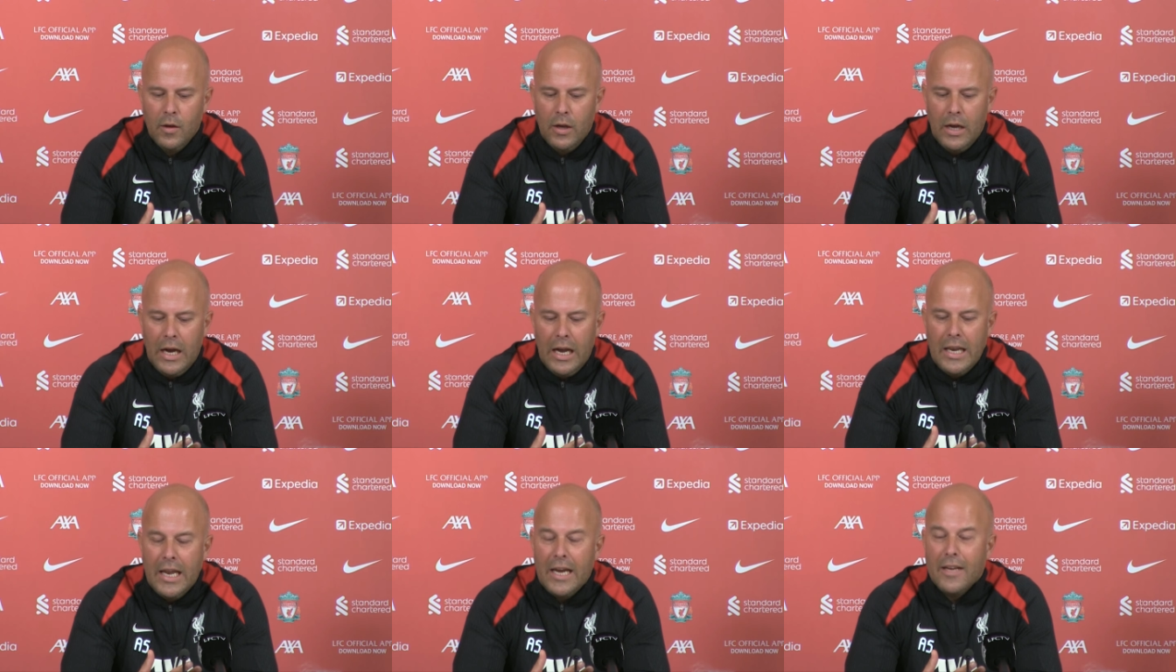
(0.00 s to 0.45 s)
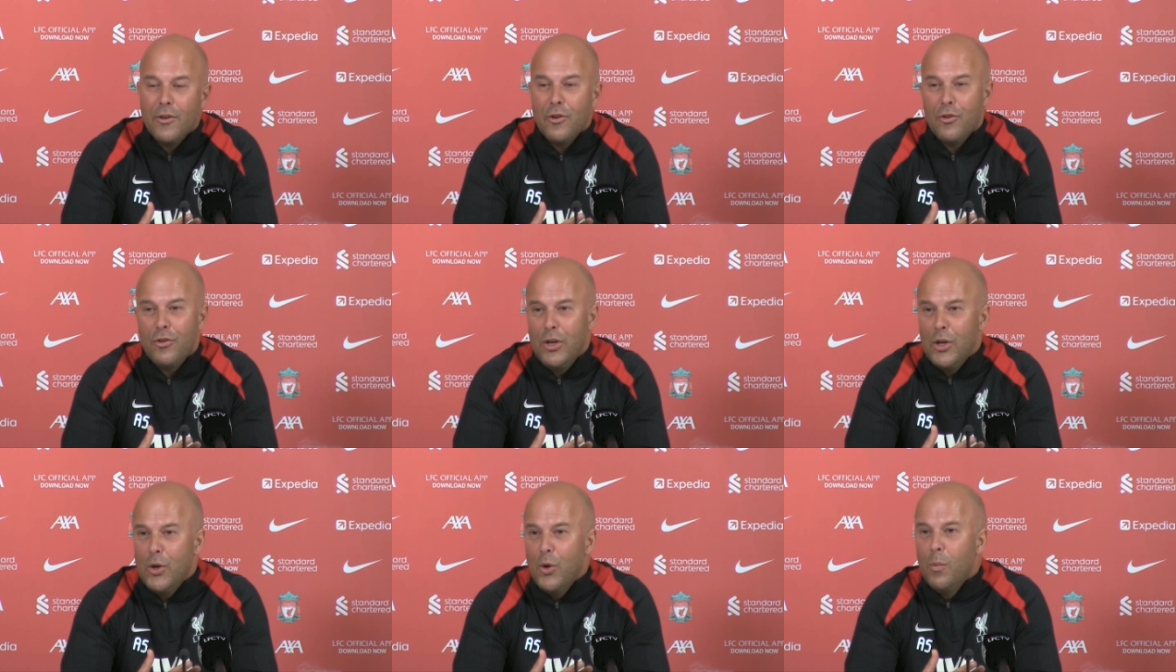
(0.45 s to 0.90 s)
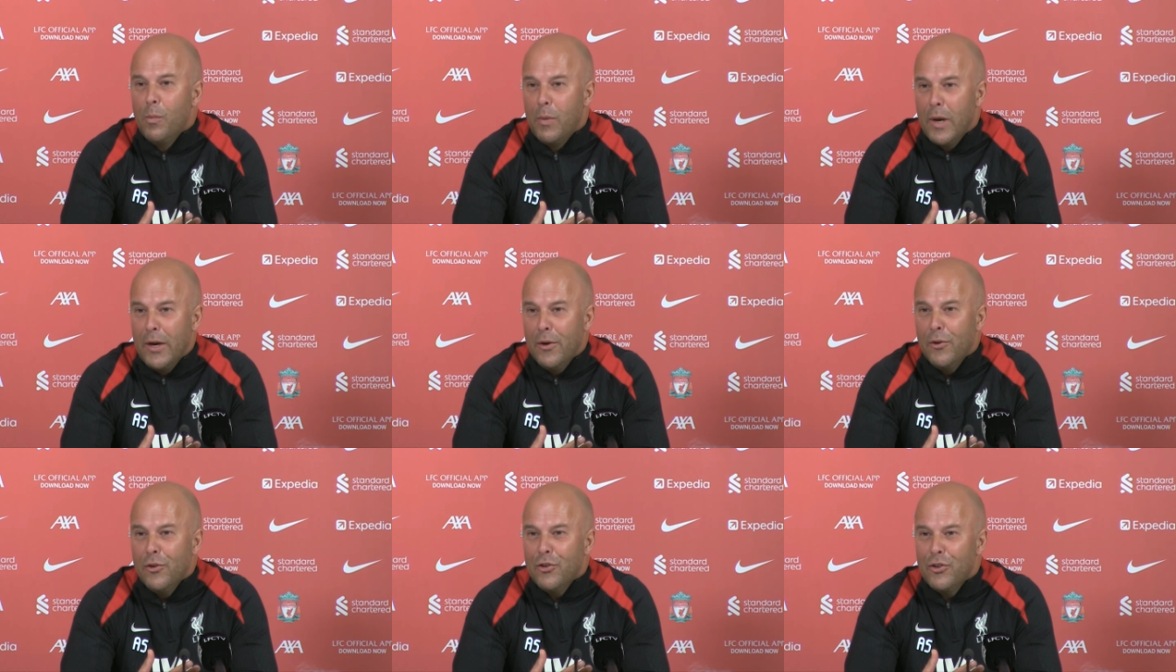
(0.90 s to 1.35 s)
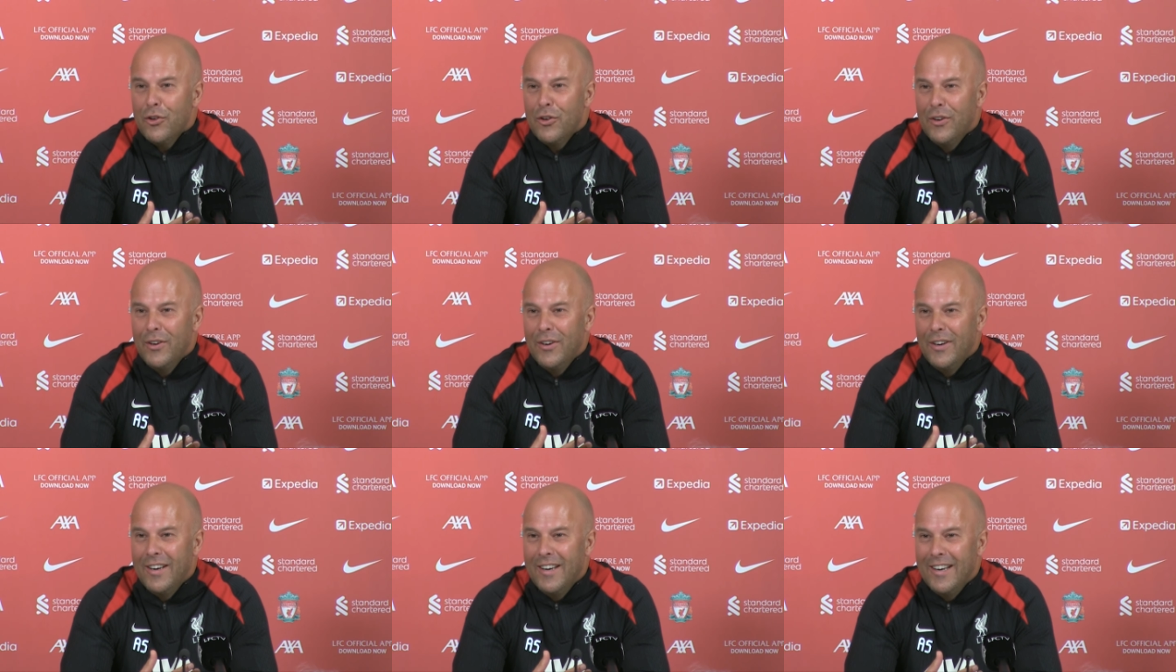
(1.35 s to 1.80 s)
I like to see good players,
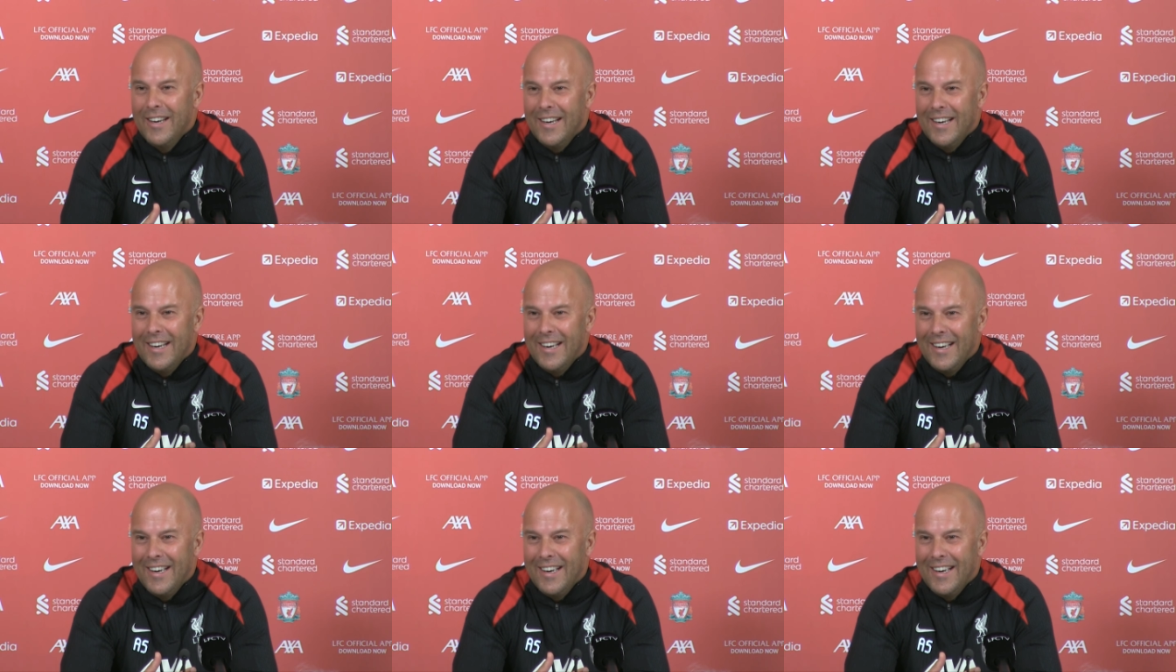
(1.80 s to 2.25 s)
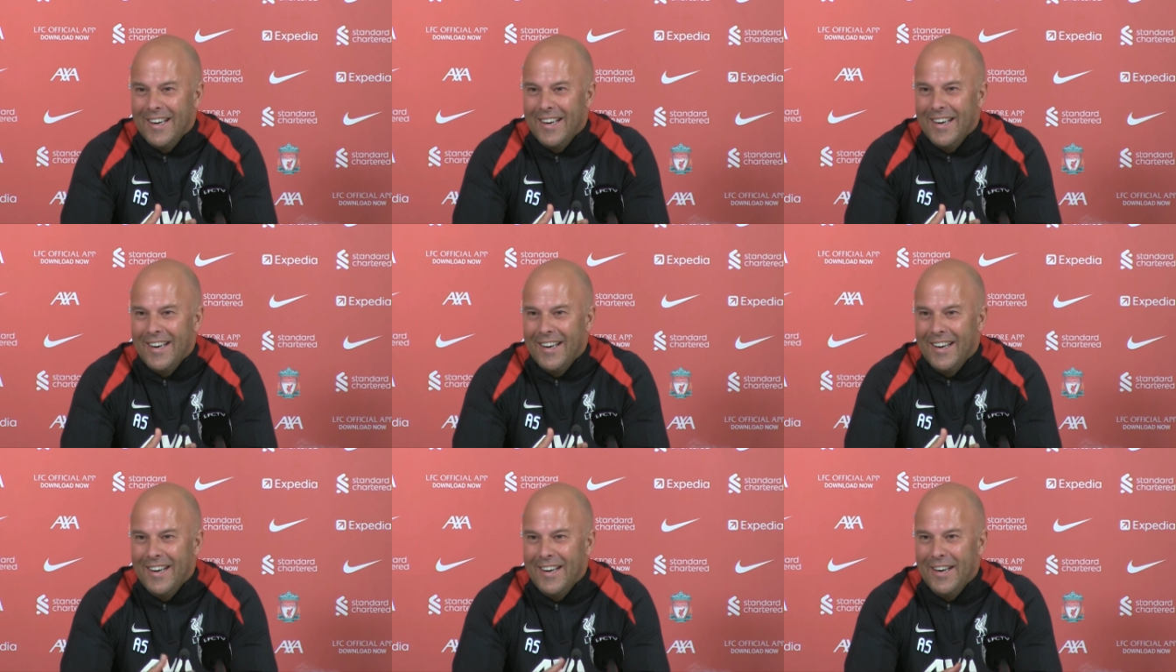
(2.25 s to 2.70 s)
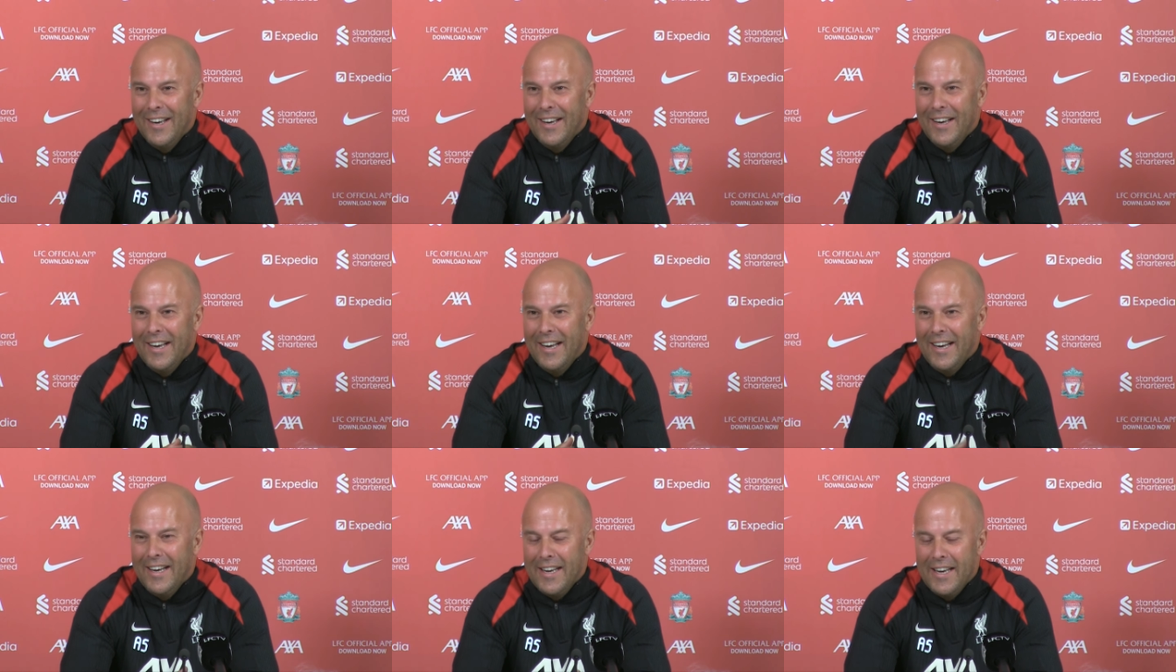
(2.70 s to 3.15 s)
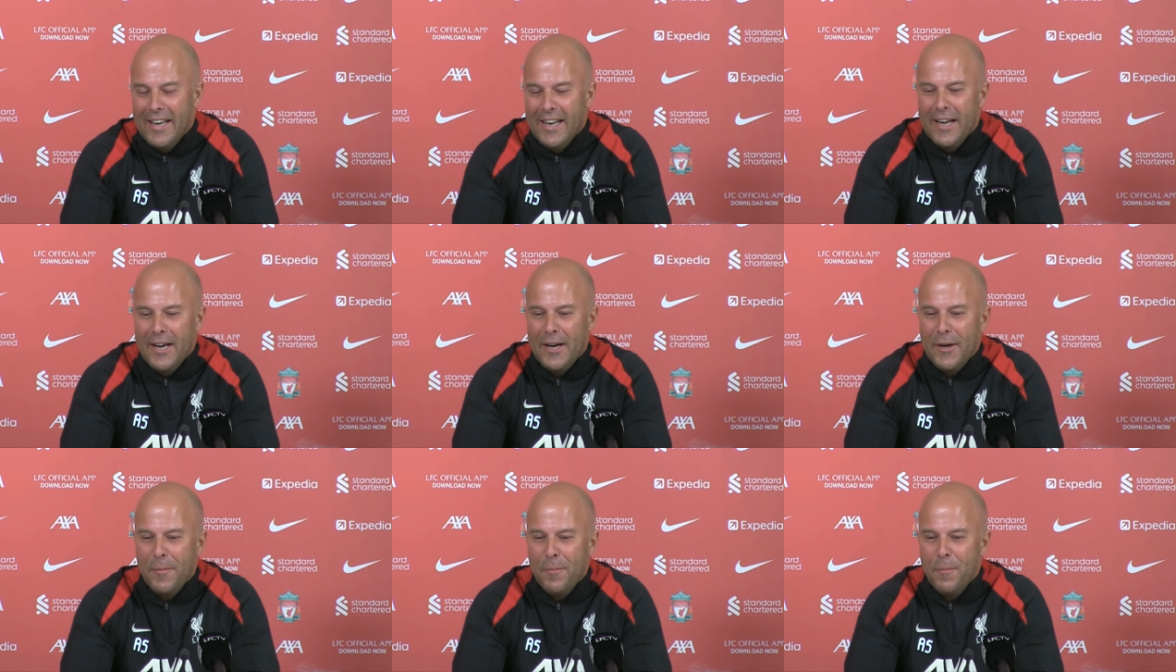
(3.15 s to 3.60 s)
uh, and
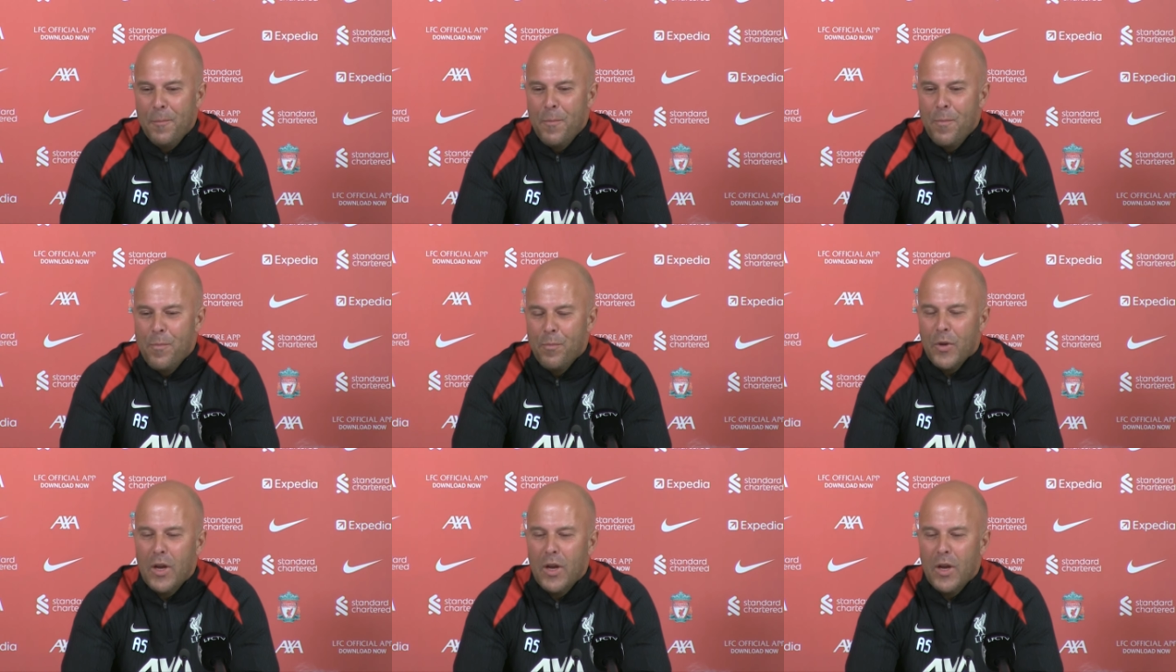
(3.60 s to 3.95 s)
um,